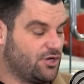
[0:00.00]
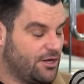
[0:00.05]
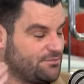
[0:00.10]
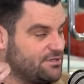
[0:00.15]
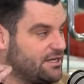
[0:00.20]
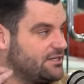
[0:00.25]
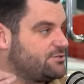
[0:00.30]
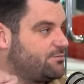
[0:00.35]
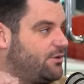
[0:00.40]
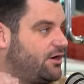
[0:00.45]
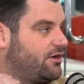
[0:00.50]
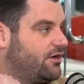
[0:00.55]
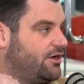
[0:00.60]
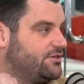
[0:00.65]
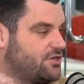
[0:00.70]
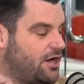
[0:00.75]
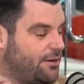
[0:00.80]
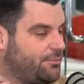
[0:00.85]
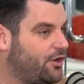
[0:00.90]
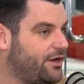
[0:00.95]
So I'm saying to my
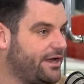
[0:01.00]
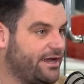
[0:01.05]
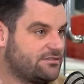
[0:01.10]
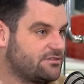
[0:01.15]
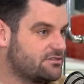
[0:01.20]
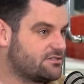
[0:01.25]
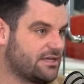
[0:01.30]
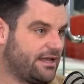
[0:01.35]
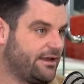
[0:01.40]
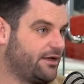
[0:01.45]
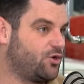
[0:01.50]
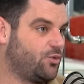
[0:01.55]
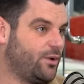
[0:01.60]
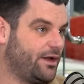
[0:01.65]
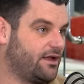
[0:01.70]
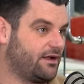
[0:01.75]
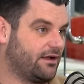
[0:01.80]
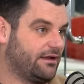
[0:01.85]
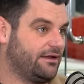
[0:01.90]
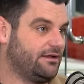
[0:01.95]
clients, I'm not here to sell it
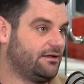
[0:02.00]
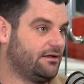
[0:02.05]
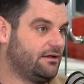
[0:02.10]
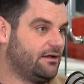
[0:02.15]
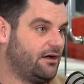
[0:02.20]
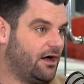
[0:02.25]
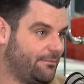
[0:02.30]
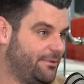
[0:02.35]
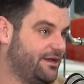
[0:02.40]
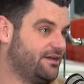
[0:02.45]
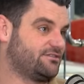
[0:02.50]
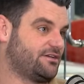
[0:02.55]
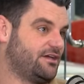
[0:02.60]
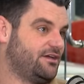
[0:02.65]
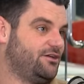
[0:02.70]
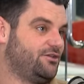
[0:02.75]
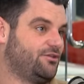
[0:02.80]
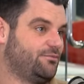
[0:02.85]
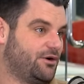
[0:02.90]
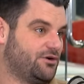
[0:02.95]
quickly. I'm here to get
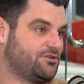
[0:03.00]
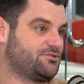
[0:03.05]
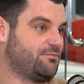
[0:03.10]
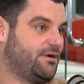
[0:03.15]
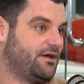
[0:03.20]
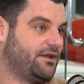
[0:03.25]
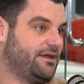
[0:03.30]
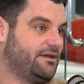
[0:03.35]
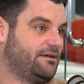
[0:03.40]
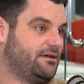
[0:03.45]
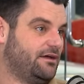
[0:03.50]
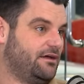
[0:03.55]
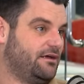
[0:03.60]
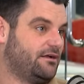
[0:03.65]
you the most money.